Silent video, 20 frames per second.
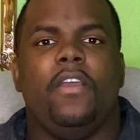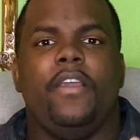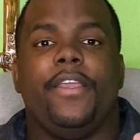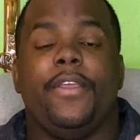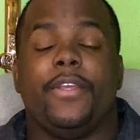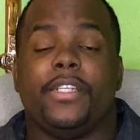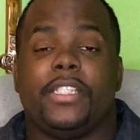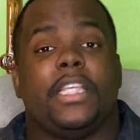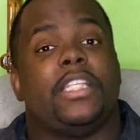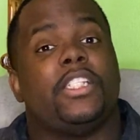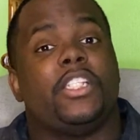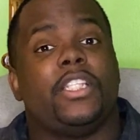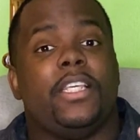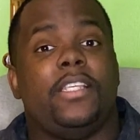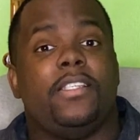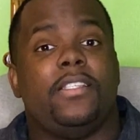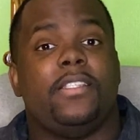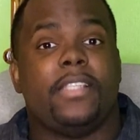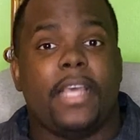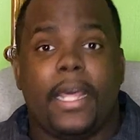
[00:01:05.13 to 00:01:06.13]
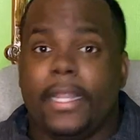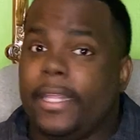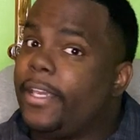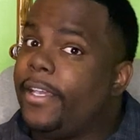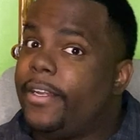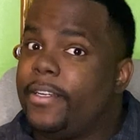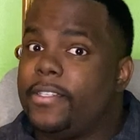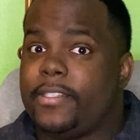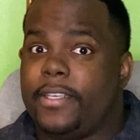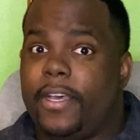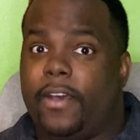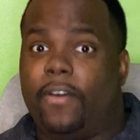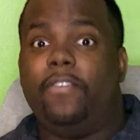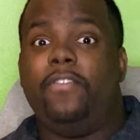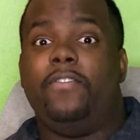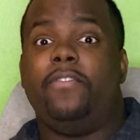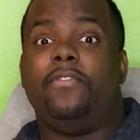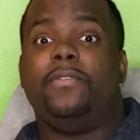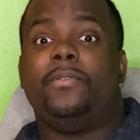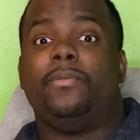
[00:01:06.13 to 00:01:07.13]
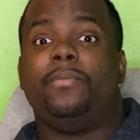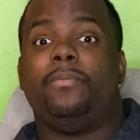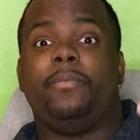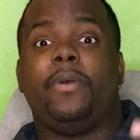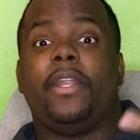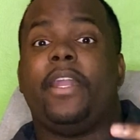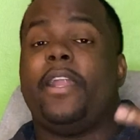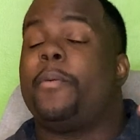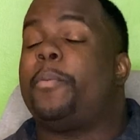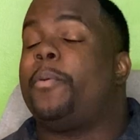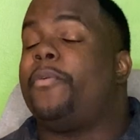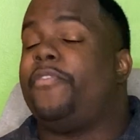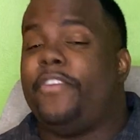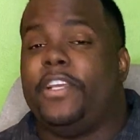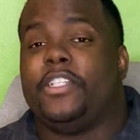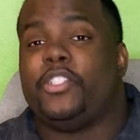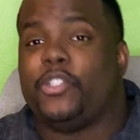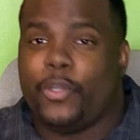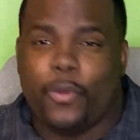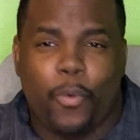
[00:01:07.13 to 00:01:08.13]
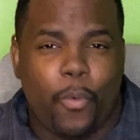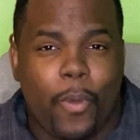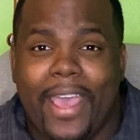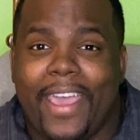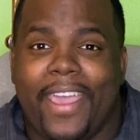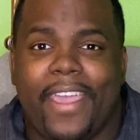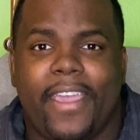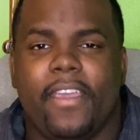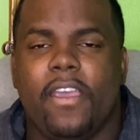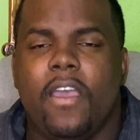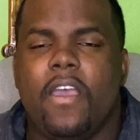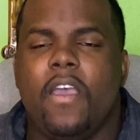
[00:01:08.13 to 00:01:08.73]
You're essentially selling yourself, but in a professional way.